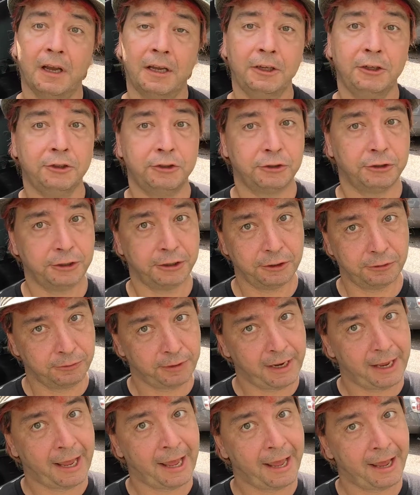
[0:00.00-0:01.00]
I usually don't
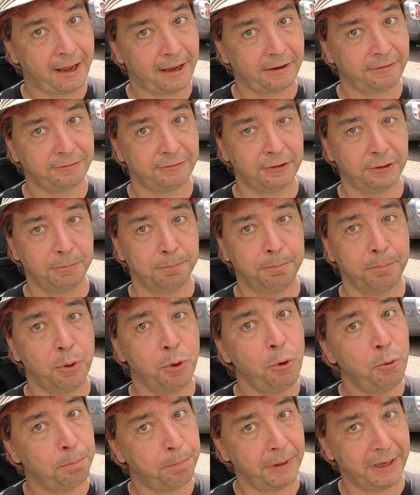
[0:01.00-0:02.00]
have to
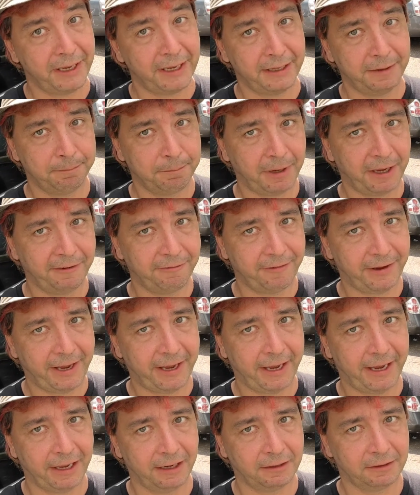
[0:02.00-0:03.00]
poop in my
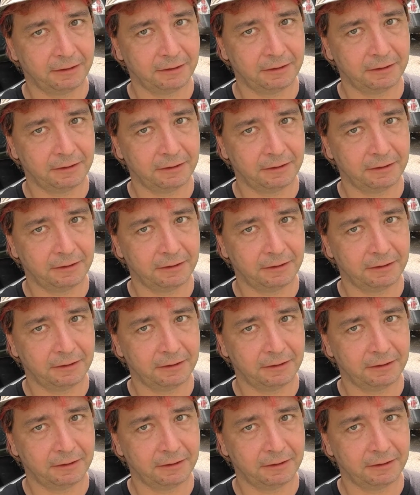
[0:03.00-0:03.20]
van.